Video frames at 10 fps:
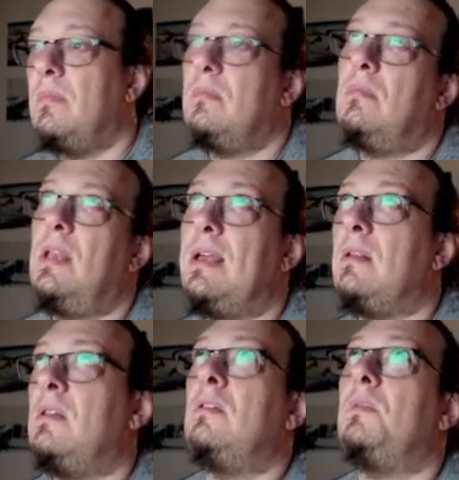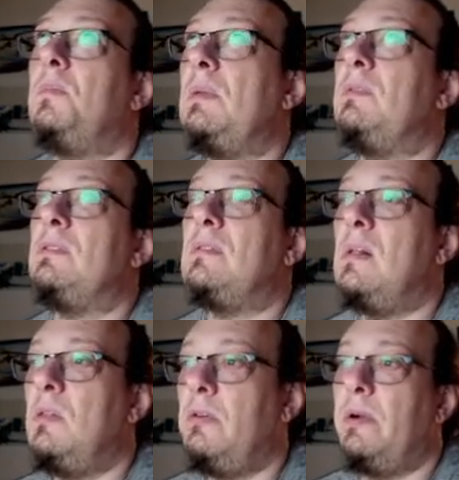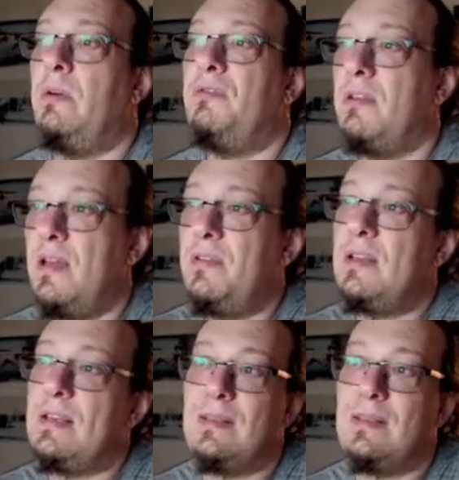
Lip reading: like not people stumble around forever,